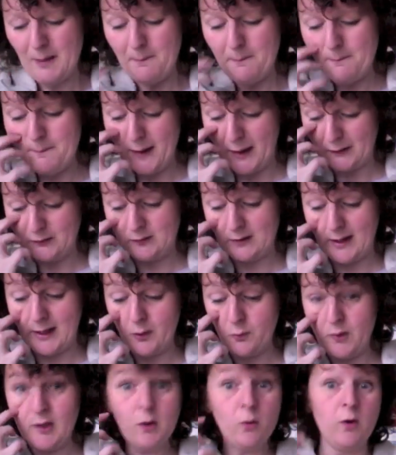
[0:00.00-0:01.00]
But I
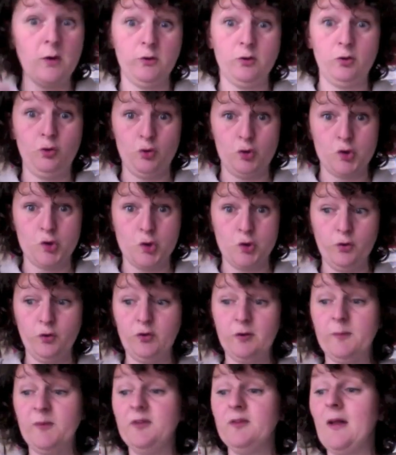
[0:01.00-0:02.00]
really wanted to show you
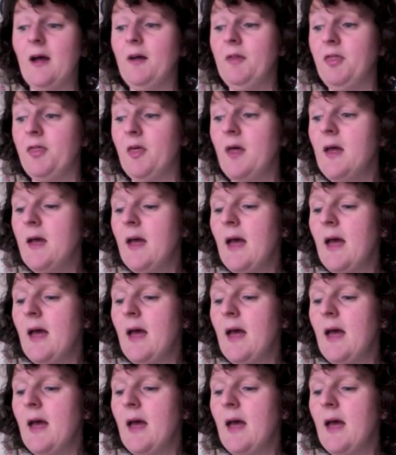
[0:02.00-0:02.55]
some stuff.